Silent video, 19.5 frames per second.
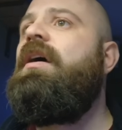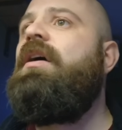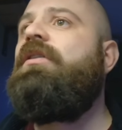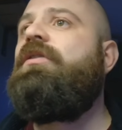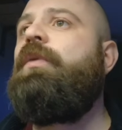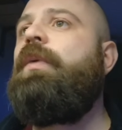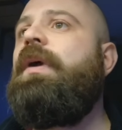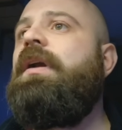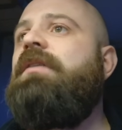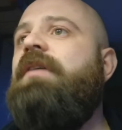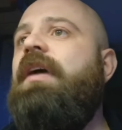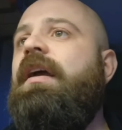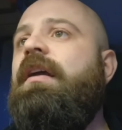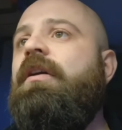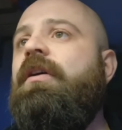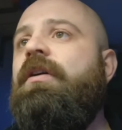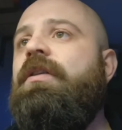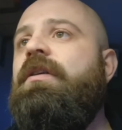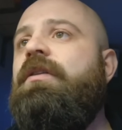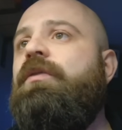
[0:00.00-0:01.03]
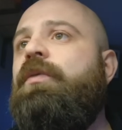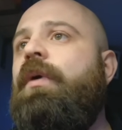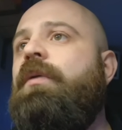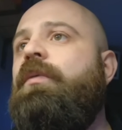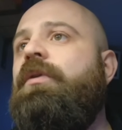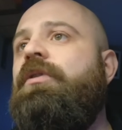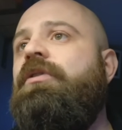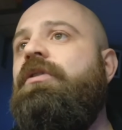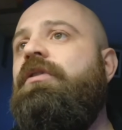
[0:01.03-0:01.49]
So we're going to take a look at this
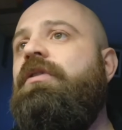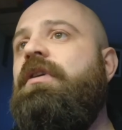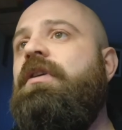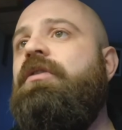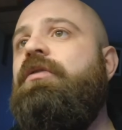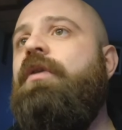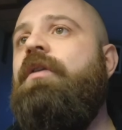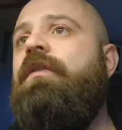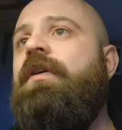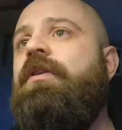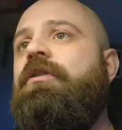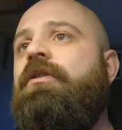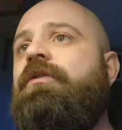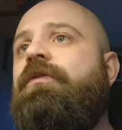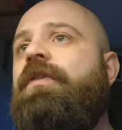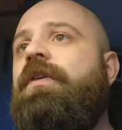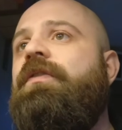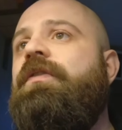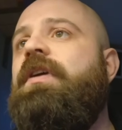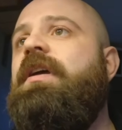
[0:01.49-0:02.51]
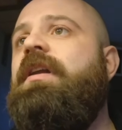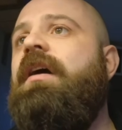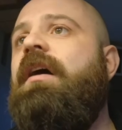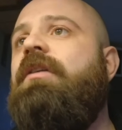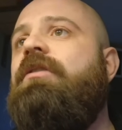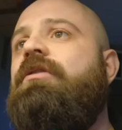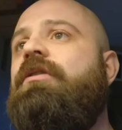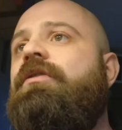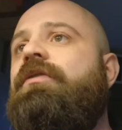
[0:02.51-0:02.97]
one, which is the
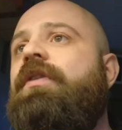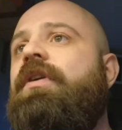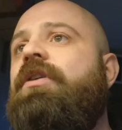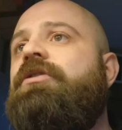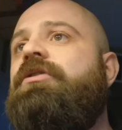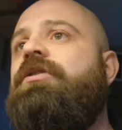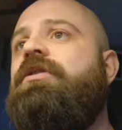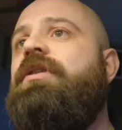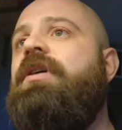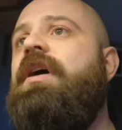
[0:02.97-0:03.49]
1200-1500 version.